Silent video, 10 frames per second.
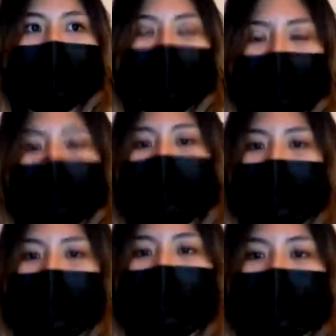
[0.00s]
for the
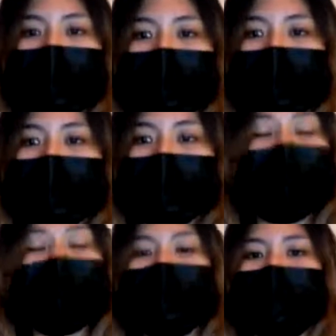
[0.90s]
freedom,
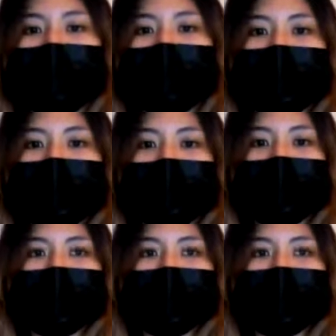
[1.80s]
for the democracy.